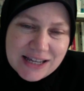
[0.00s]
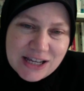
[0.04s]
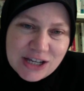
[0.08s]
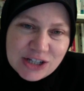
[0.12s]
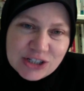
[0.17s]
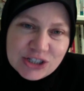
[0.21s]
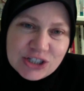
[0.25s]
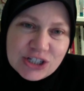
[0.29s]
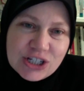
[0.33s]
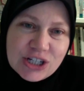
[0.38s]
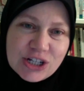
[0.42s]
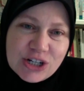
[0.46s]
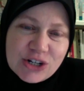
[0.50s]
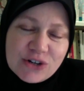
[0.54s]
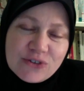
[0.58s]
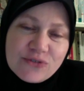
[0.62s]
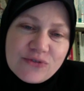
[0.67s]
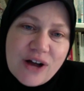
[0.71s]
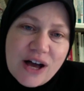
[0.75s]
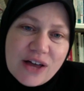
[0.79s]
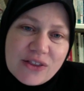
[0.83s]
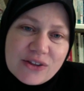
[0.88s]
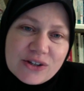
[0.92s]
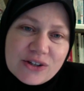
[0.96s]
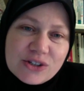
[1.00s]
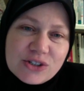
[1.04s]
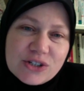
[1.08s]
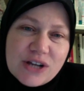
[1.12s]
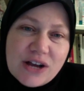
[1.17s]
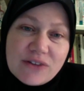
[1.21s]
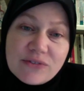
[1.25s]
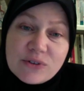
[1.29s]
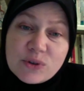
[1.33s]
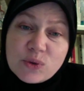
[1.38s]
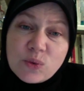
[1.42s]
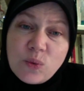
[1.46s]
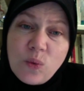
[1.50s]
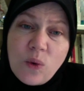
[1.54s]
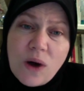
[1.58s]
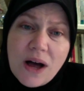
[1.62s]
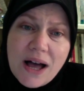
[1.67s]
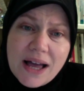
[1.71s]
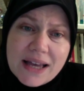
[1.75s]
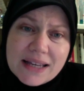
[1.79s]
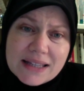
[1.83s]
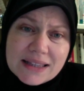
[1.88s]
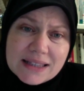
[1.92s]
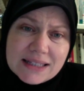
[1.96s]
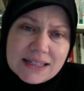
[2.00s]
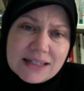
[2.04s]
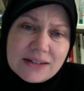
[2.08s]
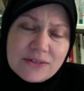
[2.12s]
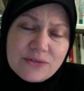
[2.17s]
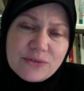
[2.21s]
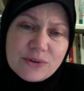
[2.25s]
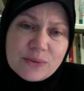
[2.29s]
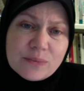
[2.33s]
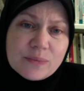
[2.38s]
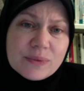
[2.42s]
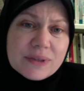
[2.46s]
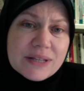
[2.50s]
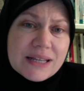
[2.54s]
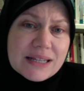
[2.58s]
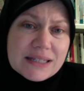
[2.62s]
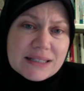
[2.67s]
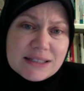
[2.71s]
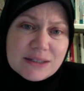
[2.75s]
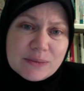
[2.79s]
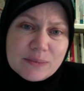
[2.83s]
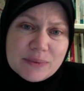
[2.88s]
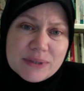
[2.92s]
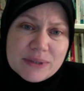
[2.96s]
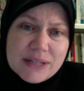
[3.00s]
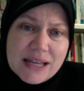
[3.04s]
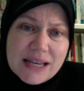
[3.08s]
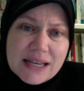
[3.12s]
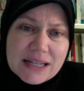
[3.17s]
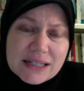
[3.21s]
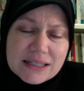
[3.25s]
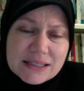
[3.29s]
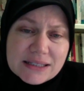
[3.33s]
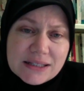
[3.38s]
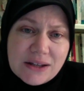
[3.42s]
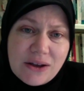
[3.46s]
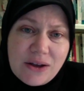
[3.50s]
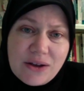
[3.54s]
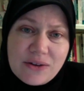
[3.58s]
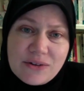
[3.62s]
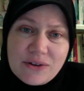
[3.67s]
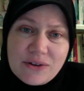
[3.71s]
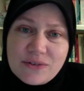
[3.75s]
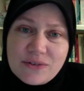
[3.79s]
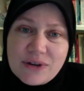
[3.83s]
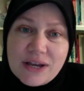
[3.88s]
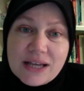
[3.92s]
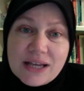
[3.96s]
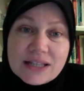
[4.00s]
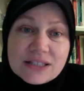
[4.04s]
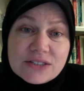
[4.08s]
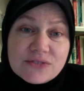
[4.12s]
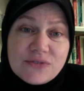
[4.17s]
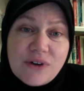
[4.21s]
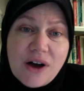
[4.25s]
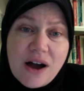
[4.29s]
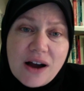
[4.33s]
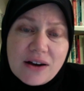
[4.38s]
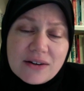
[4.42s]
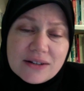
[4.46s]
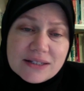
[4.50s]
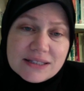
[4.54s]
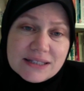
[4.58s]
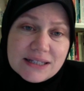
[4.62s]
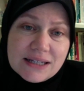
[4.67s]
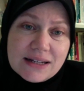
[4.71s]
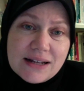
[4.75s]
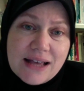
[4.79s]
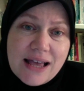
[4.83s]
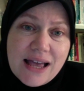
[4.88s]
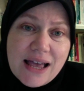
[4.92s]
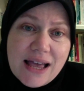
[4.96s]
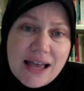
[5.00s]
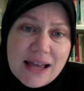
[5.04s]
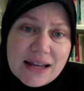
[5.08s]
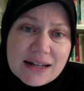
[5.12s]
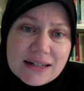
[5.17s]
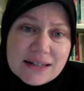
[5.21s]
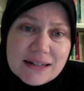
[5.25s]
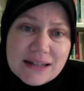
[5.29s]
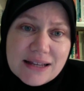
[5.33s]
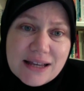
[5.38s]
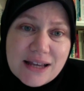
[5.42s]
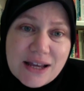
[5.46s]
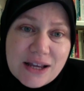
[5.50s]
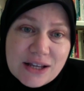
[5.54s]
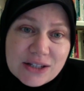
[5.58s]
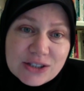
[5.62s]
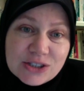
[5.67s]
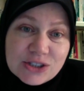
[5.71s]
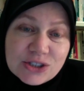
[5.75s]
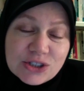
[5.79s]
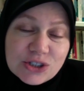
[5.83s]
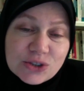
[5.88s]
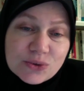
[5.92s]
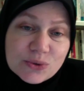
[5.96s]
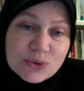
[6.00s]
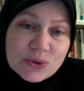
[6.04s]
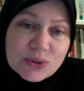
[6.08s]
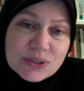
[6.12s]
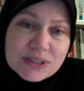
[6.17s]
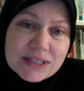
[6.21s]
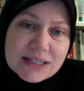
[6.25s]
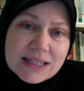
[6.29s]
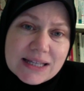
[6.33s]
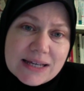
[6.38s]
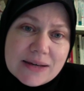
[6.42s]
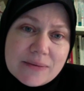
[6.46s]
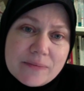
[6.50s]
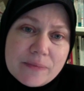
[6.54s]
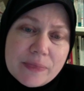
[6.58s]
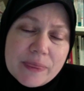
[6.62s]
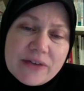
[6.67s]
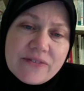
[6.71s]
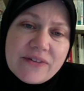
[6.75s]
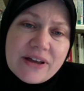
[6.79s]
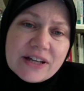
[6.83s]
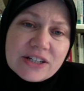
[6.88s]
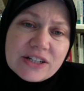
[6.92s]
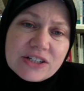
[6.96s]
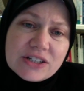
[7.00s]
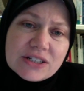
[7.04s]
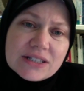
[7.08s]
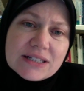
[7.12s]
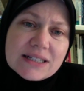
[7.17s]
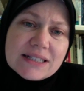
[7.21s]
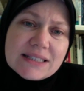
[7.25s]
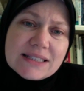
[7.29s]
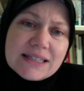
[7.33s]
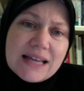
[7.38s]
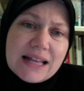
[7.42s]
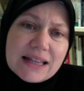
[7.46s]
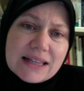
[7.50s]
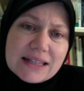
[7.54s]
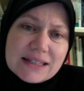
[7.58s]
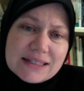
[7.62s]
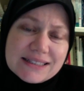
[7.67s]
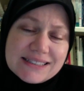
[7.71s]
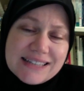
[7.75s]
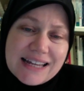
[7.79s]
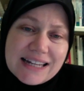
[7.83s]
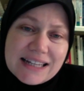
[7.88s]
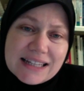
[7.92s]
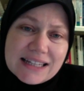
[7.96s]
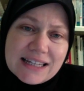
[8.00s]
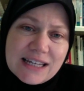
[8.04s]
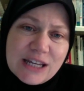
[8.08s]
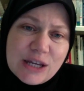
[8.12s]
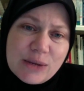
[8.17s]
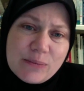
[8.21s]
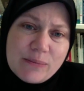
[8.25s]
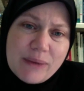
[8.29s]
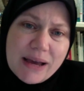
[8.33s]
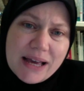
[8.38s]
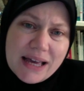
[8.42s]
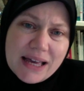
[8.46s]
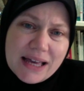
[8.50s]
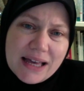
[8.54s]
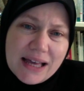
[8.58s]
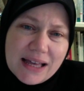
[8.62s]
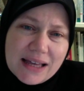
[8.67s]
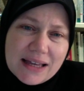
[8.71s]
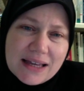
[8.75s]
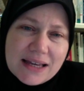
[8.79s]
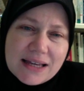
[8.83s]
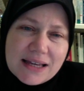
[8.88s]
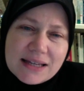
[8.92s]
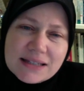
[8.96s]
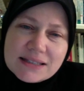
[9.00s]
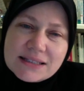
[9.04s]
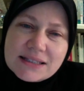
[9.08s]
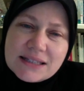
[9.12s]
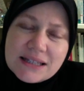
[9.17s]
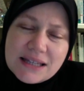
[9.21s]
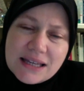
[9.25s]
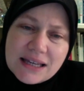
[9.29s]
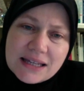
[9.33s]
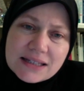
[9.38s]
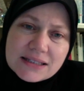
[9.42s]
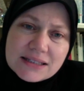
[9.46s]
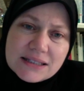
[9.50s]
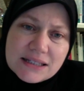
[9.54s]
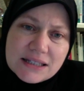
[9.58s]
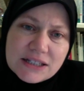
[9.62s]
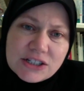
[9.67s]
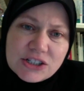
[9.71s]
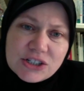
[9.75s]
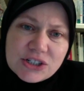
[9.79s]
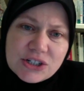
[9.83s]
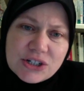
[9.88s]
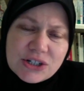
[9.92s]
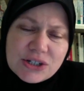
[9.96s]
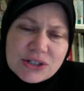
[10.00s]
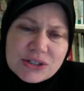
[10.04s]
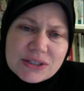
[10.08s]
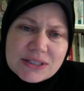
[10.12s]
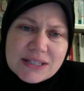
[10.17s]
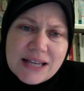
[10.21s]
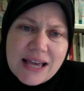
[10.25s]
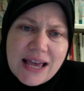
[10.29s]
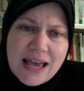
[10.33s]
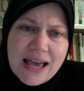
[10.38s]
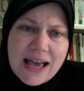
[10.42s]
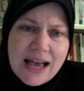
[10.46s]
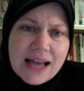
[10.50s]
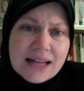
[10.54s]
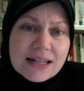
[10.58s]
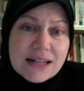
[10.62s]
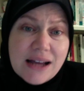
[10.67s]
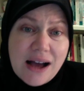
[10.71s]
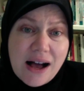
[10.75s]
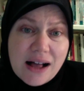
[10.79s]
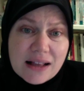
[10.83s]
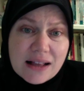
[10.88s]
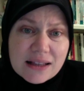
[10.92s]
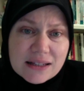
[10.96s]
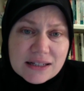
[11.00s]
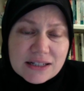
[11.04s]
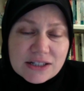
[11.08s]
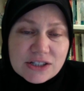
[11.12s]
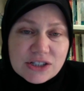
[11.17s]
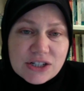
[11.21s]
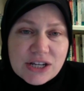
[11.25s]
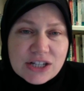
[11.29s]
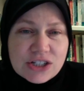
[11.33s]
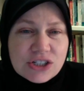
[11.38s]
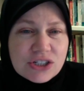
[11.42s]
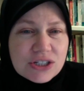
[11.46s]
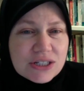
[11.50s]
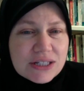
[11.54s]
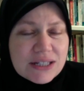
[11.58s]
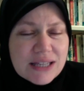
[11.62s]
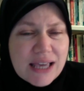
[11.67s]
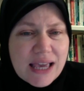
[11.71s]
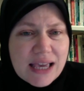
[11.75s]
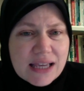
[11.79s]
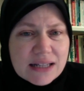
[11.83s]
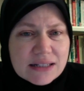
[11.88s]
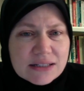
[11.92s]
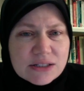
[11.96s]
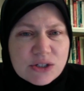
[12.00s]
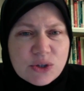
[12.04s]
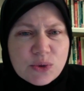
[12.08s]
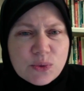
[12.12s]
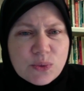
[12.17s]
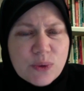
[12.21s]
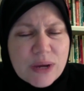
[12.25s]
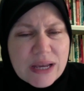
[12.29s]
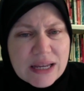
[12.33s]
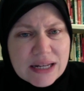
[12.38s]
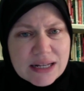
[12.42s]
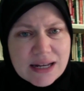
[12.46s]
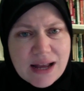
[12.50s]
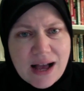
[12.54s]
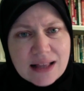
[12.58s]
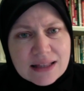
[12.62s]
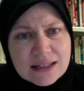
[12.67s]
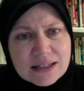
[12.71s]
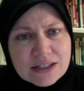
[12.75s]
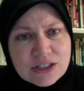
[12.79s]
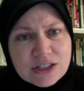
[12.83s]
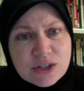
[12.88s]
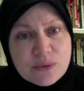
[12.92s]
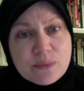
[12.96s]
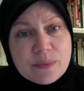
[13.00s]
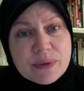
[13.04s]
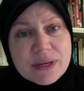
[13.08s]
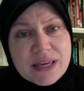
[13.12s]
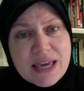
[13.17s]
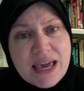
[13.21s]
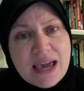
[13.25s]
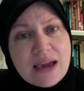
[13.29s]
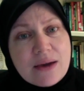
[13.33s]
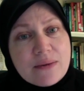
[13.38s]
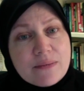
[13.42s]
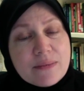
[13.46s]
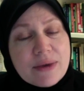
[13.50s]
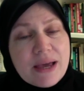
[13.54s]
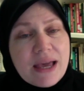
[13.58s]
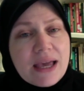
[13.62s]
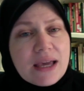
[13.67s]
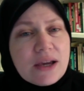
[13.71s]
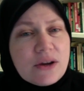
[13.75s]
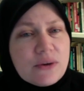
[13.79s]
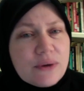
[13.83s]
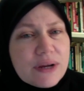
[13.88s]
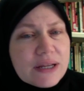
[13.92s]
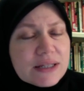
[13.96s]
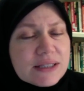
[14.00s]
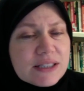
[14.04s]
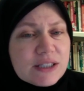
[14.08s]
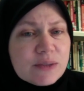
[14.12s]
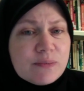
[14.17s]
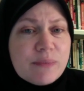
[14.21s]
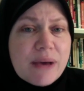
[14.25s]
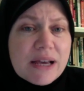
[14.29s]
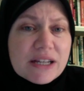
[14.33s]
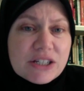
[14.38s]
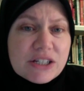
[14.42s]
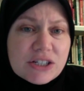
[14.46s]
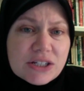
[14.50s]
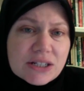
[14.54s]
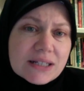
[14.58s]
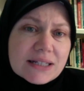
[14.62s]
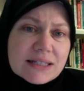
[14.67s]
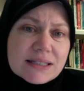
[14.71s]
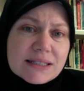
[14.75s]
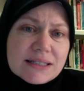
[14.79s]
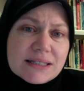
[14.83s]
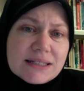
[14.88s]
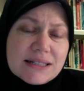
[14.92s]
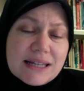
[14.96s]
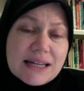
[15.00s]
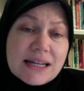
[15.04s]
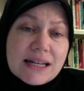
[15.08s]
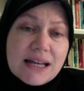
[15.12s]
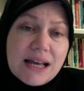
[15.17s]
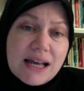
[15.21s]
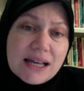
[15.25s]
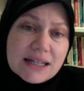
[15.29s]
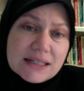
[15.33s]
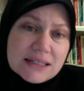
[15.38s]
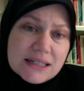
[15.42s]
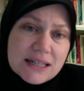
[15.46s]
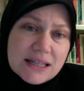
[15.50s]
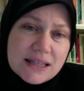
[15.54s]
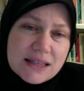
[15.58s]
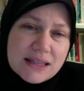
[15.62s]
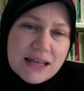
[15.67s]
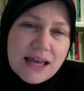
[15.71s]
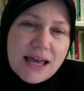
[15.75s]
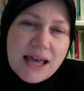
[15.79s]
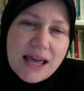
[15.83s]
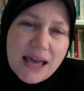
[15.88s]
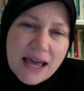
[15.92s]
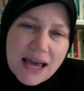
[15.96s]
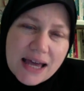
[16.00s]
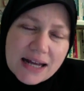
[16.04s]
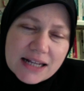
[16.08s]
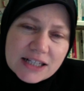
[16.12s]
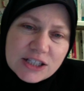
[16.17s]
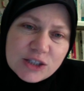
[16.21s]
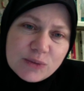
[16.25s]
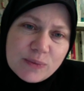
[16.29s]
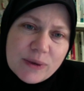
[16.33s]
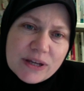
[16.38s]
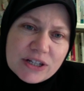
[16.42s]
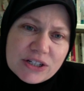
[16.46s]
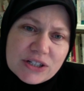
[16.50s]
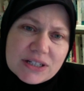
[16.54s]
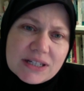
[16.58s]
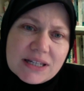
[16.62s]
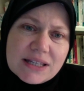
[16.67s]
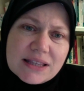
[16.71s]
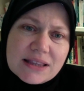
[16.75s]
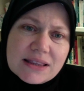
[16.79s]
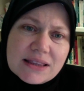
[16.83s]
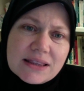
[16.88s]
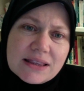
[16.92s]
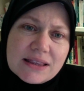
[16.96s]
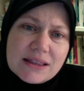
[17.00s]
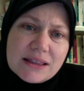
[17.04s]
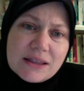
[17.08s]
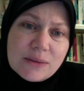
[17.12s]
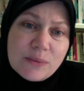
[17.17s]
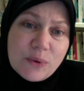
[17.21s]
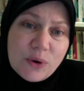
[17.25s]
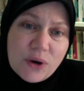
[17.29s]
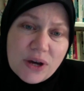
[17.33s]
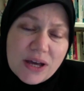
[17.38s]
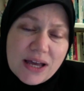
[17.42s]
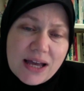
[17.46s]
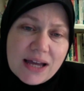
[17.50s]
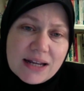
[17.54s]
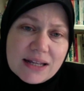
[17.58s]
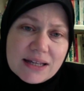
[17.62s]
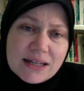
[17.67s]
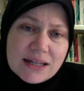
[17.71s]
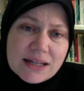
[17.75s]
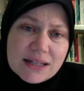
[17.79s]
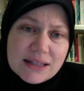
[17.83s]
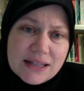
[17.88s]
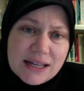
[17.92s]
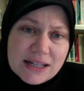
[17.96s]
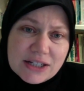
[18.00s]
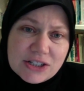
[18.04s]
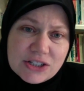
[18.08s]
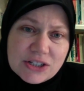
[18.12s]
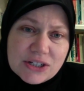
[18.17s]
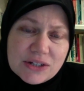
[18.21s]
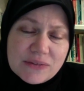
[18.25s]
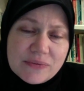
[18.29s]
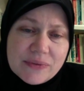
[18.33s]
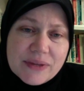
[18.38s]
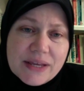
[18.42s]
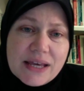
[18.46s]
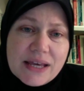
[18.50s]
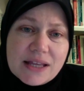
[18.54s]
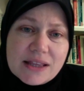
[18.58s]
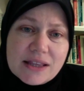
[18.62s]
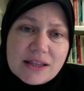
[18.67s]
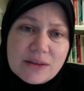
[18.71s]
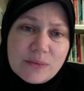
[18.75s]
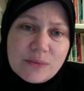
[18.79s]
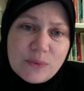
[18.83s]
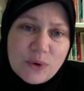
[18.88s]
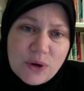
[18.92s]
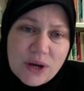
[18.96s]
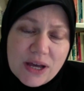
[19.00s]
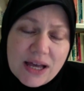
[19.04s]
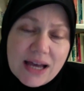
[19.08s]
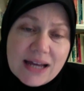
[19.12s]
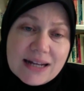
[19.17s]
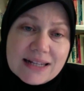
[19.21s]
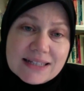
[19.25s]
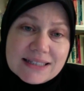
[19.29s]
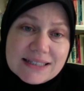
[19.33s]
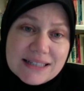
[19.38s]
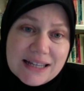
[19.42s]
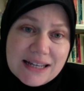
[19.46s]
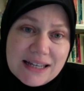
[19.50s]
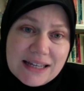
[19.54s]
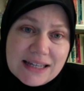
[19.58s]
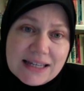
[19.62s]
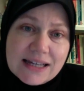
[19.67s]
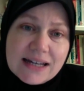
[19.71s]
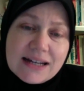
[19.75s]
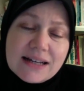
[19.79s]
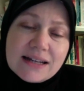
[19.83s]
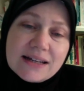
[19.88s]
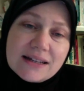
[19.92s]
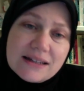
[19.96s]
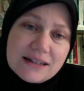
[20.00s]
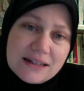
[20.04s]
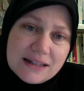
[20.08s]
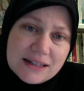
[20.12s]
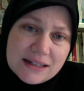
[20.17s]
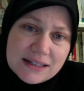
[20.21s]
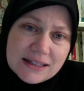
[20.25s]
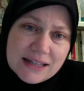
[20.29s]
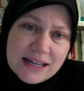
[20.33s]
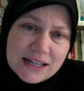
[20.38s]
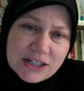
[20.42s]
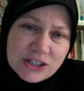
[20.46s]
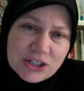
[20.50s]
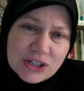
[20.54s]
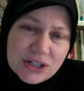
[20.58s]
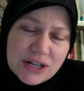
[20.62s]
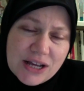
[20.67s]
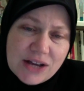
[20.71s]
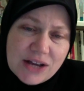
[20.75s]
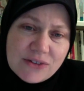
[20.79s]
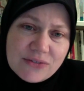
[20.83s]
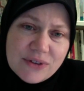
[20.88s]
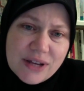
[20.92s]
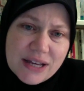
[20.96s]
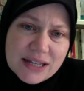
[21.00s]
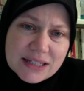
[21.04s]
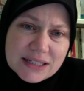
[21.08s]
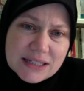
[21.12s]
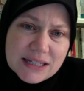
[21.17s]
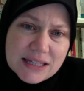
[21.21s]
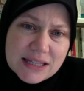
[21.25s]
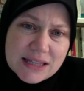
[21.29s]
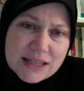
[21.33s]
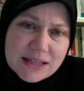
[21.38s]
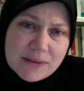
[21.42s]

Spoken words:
She and her father traveled widely from place to place as far as Iran to Jerusalem, eventually settling in Mecca, seeking teachers and knowledge, and she gained great knowledge and became a great specialist in hadith, and especially in the Bukhari collection, the Bukhari Sahih collection of hadith.